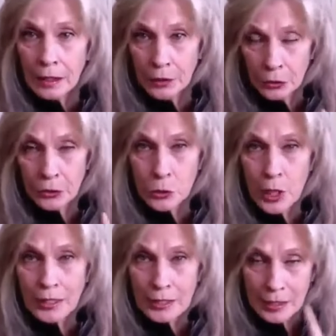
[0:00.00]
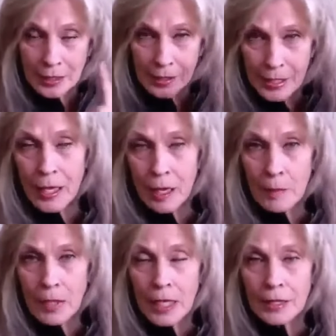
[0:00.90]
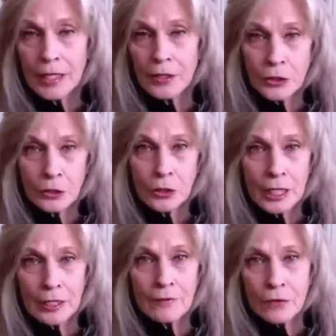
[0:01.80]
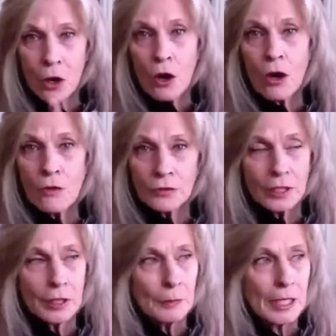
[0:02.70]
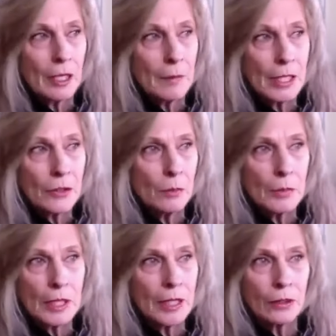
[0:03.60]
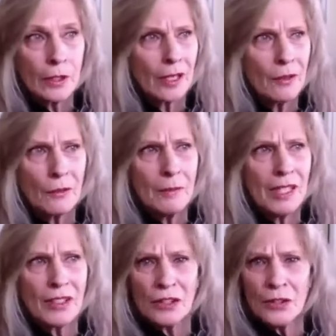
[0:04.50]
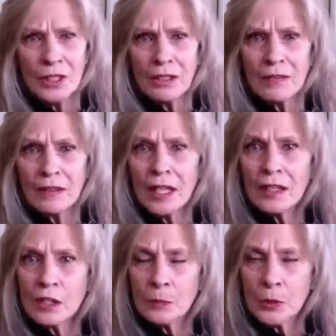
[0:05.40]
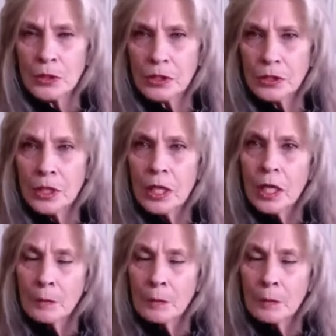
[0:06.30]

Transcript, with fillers: you're attracted to them, and then you get involved and become intimate, and you're like, what am I doing? I don't even like this person.